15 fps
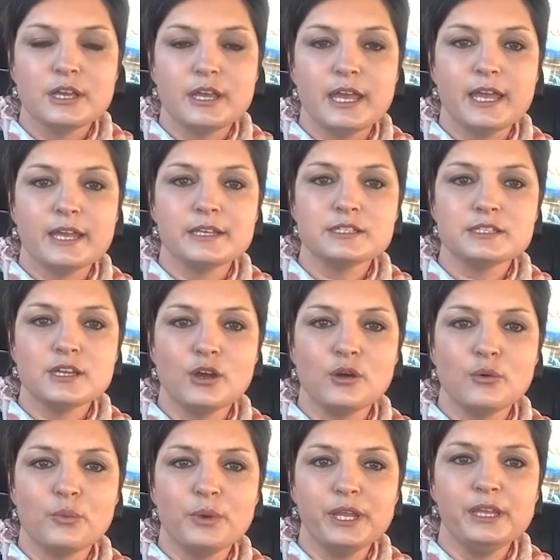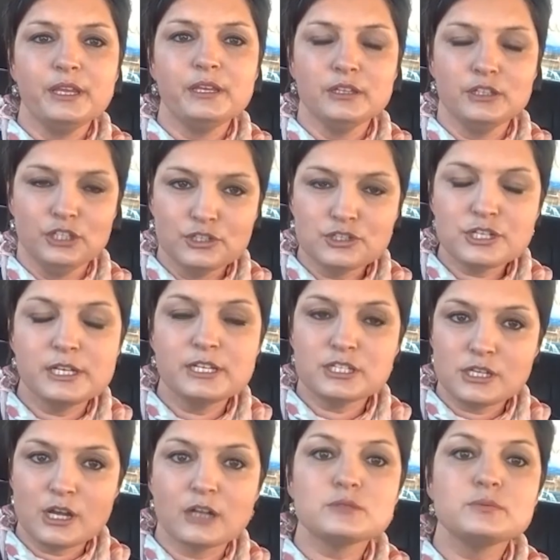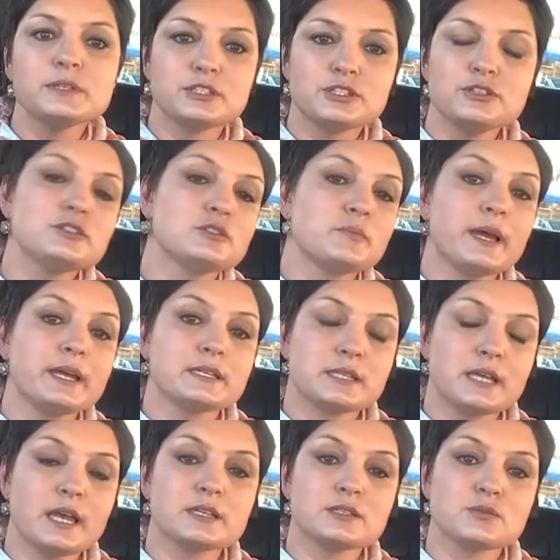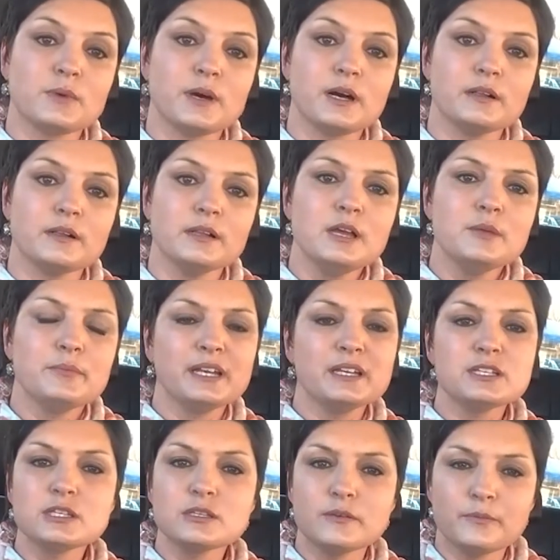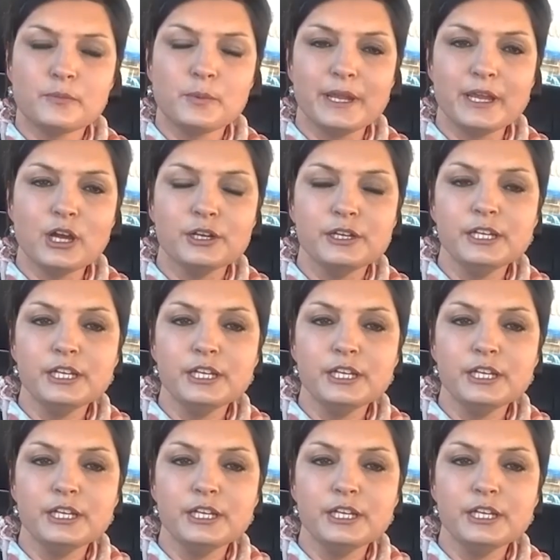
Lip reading: And we usually start with toothpaste as well. But we only